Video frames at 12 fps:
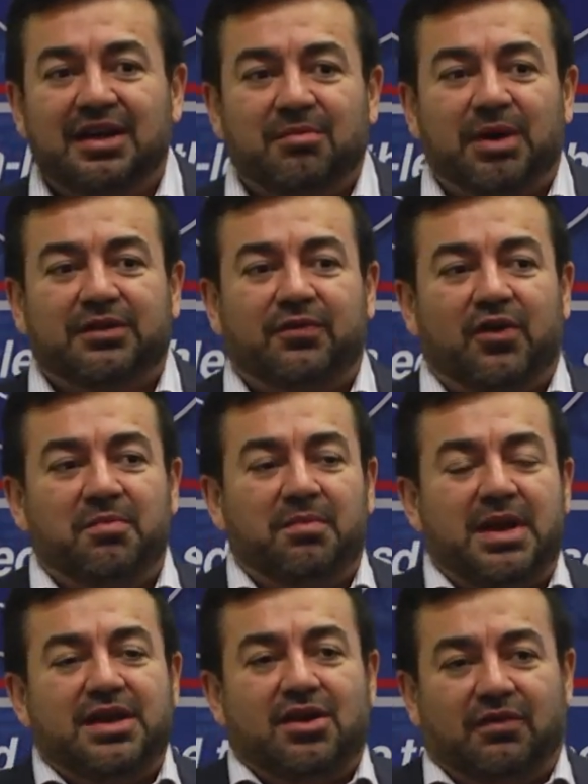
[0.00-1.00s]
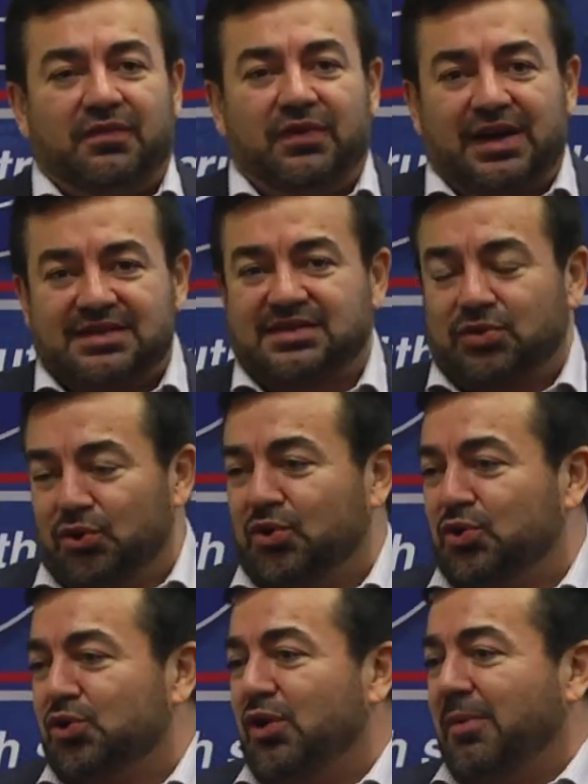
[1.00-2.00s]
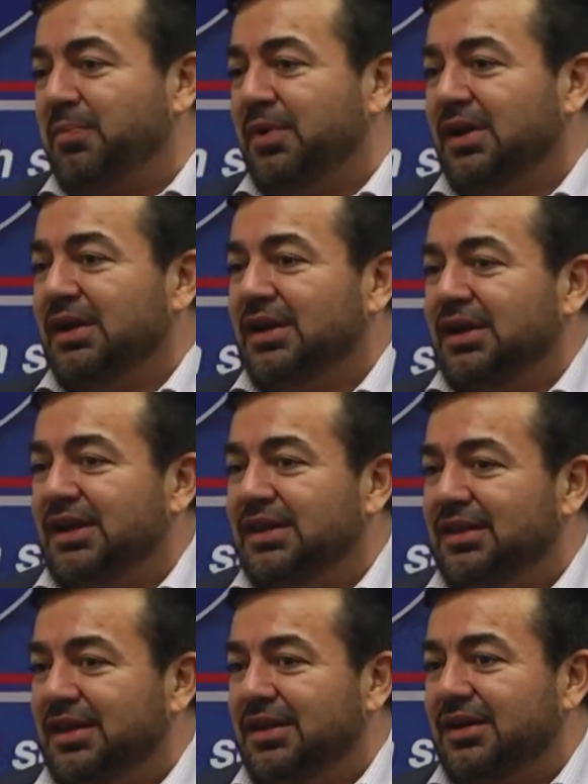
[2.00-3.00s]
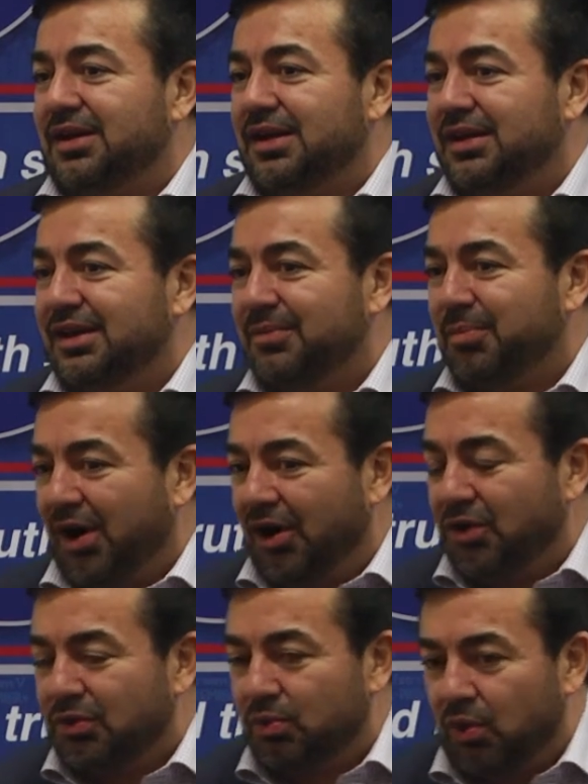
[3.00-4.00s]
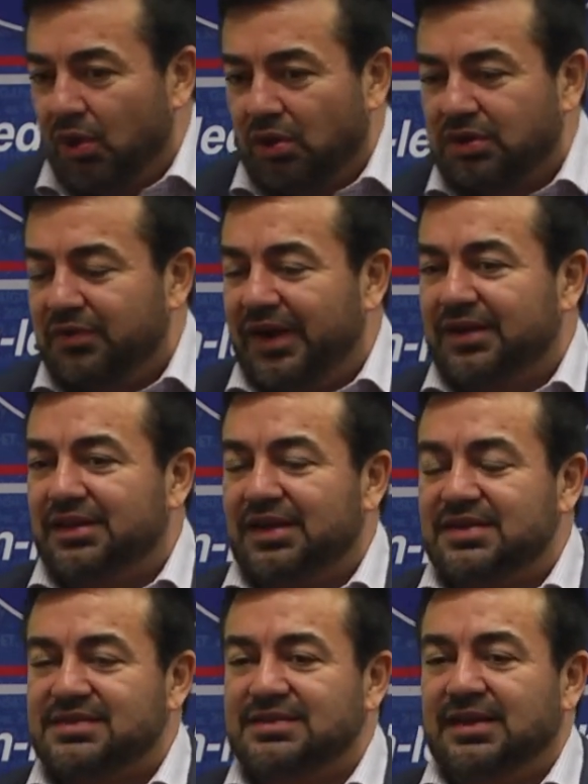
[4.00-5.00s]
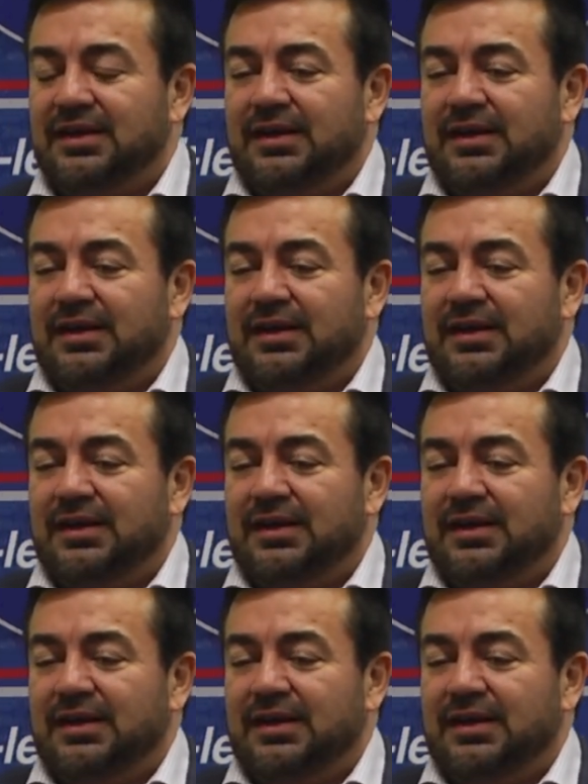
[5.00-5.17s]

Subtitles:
But for many of us who grew up in the part of the world where these